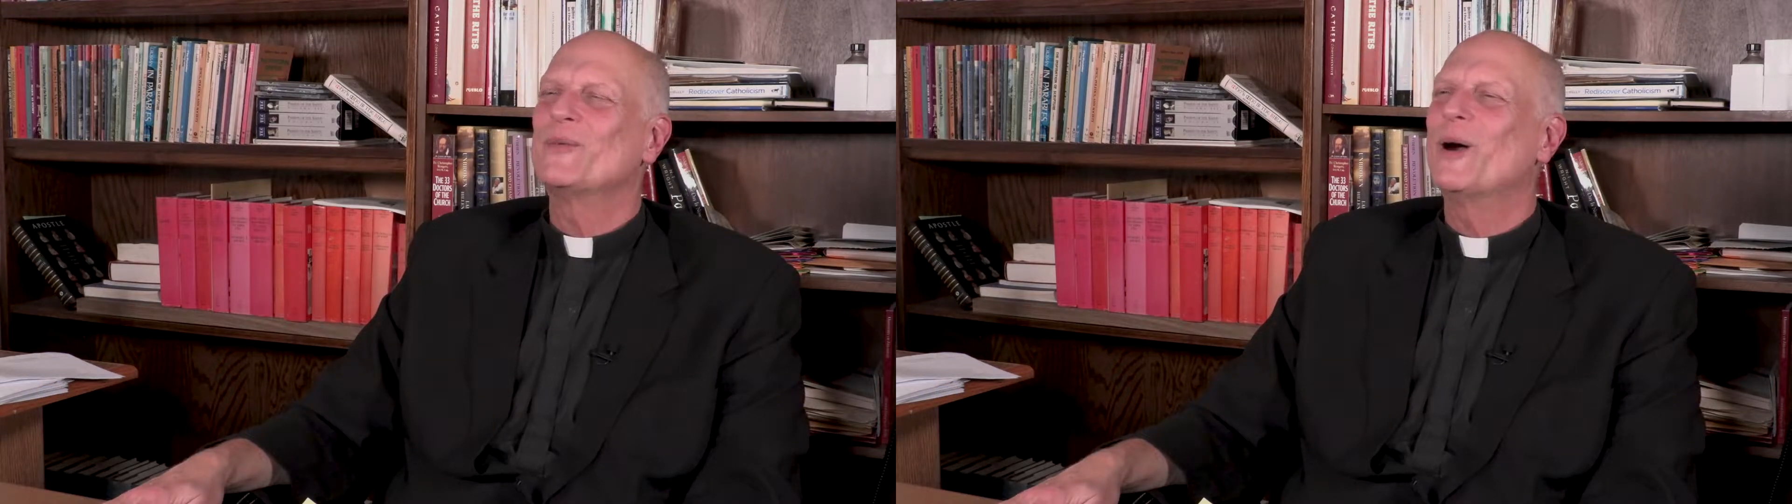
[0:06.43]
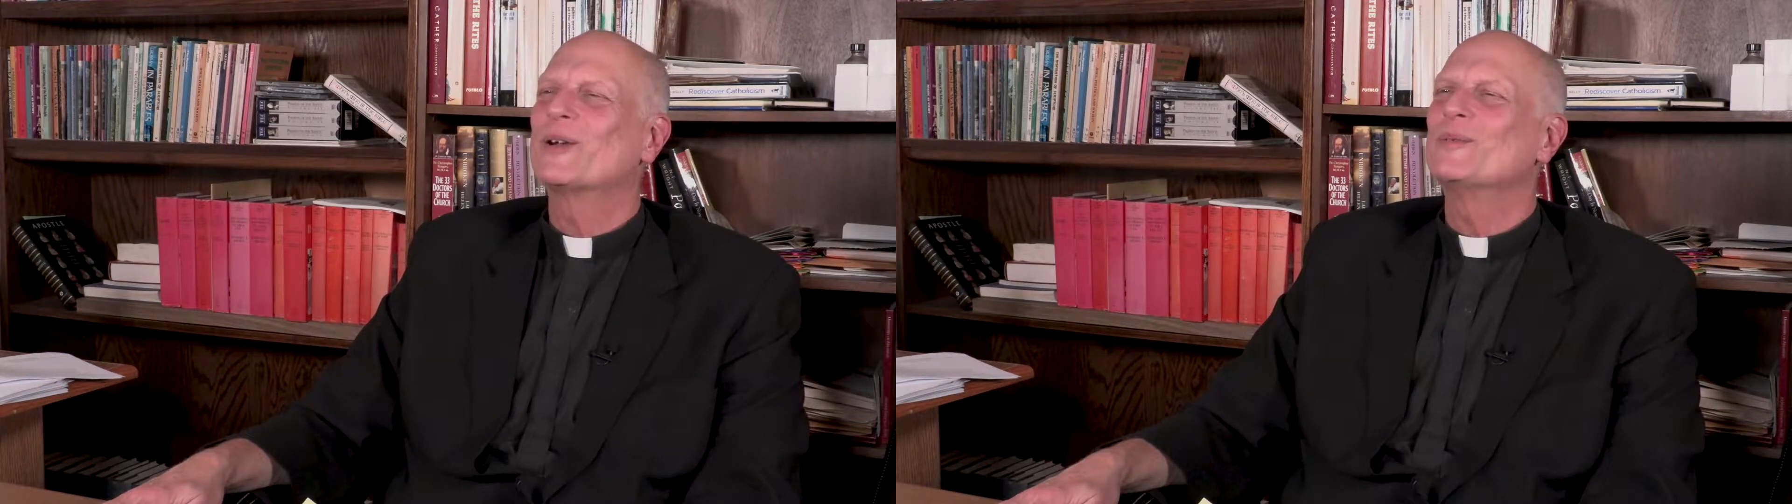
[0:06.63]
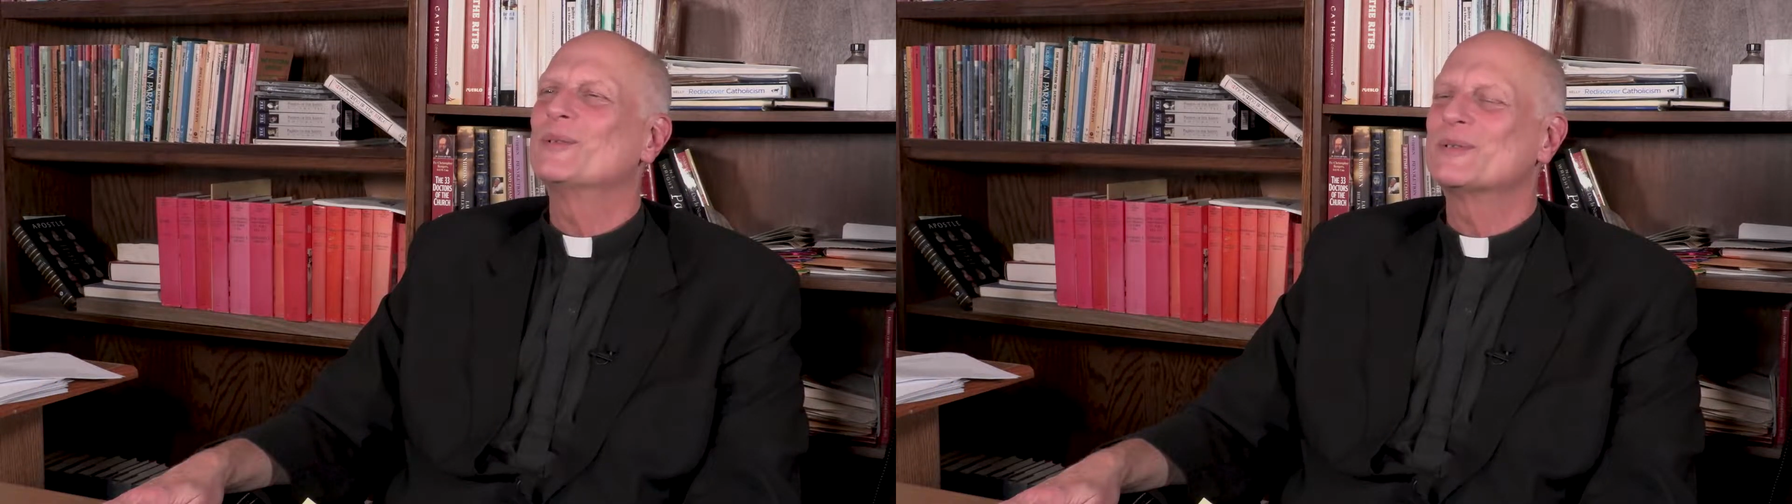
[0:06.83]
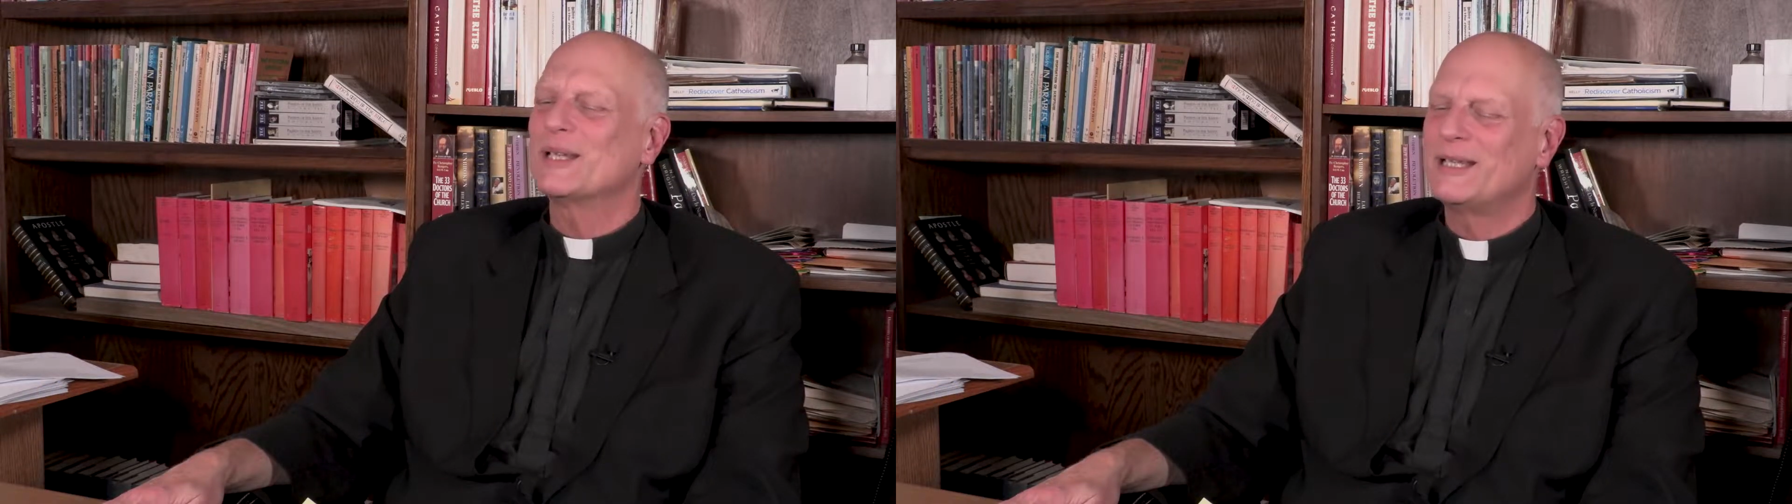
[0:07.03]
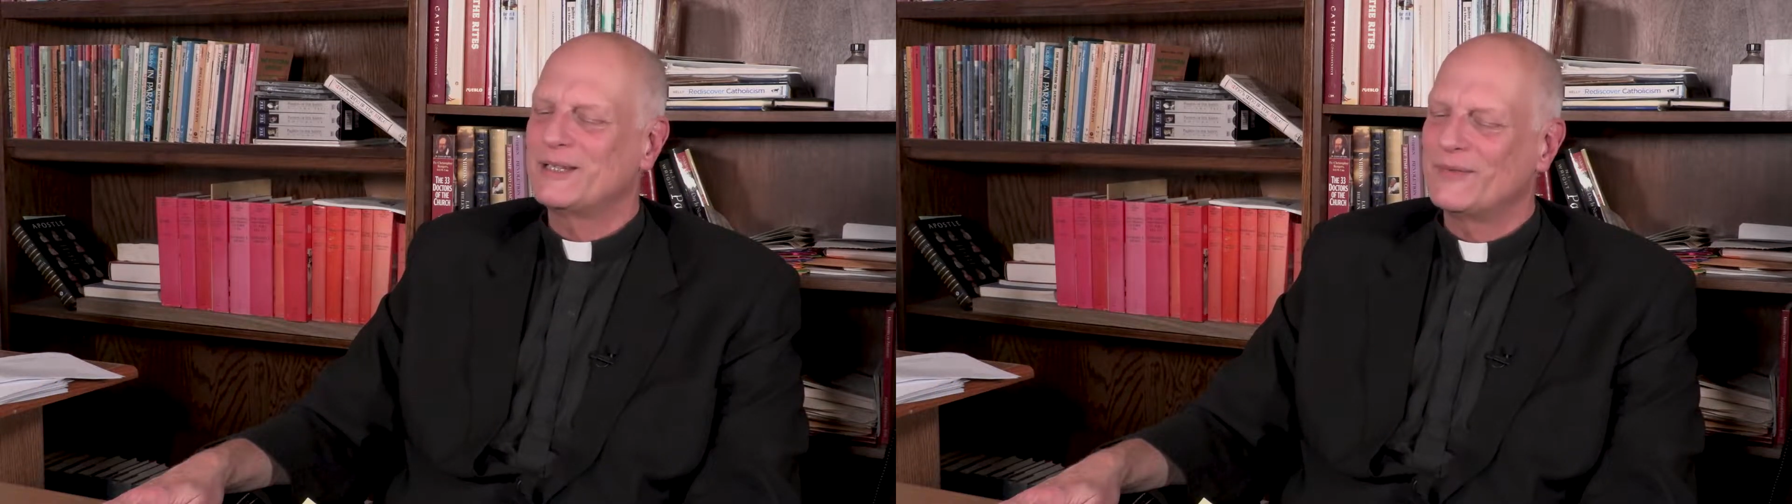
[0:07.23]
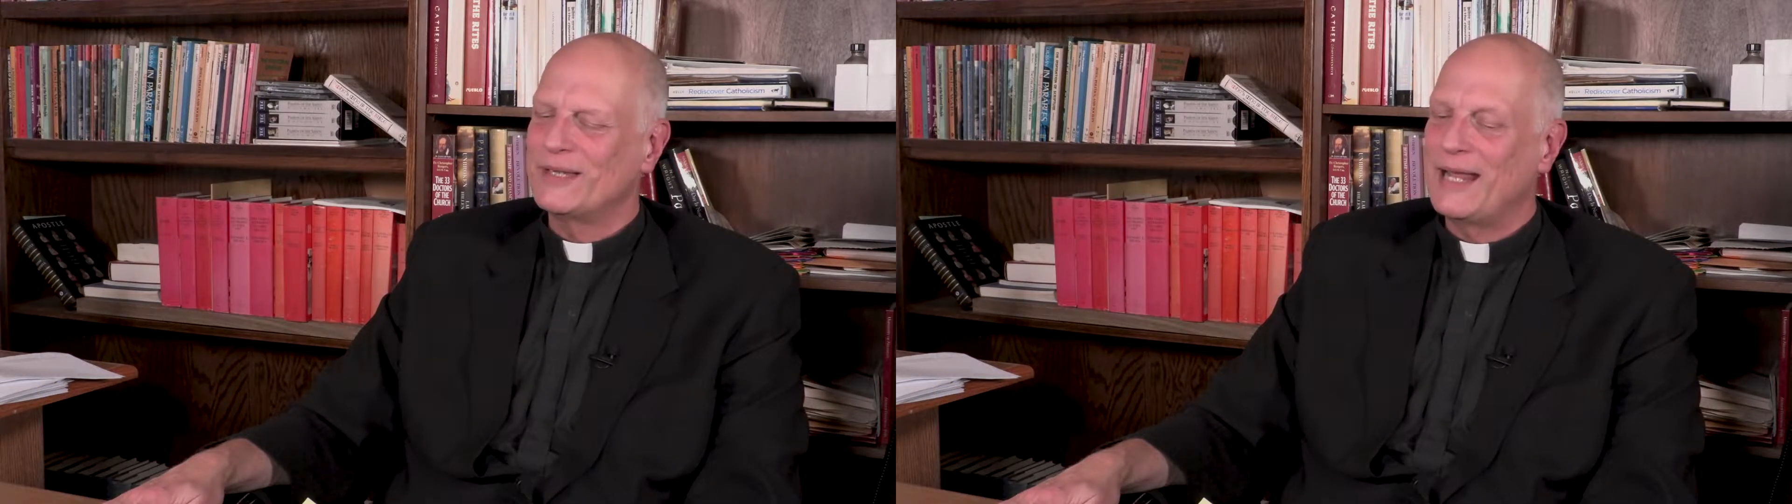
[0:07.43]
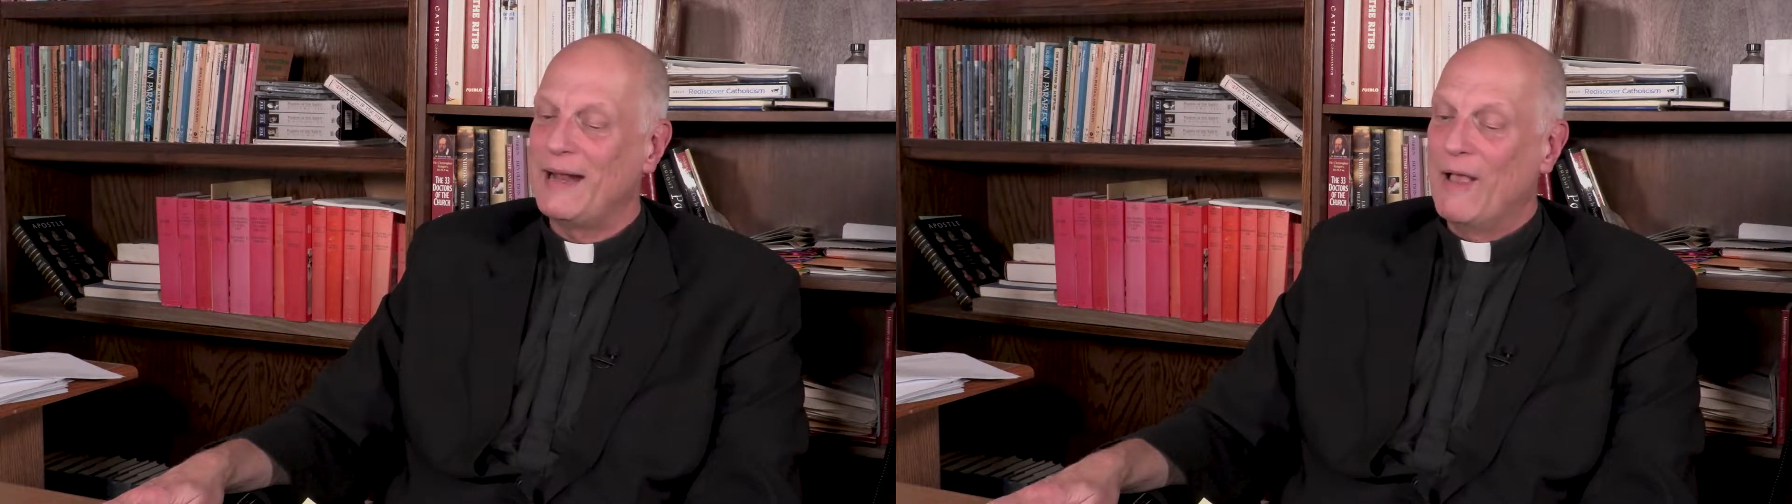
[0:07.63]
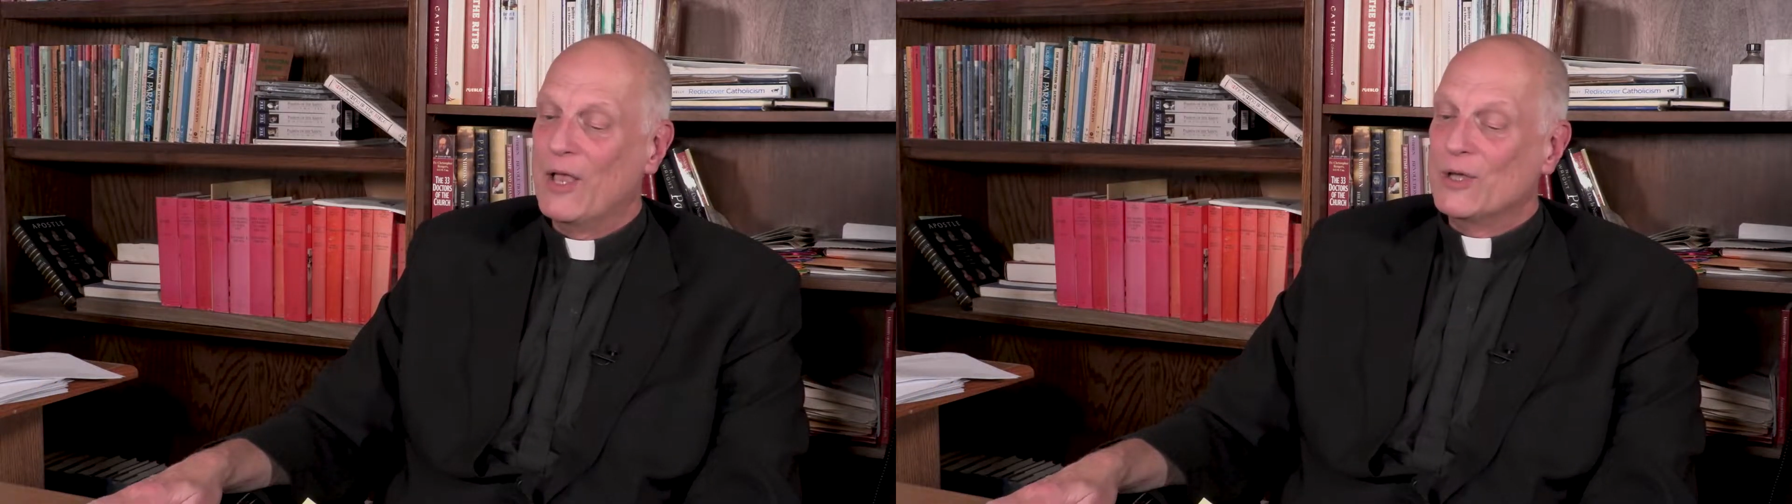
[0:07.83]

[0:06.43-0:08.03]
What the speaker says: Welcome to Saint of the Day.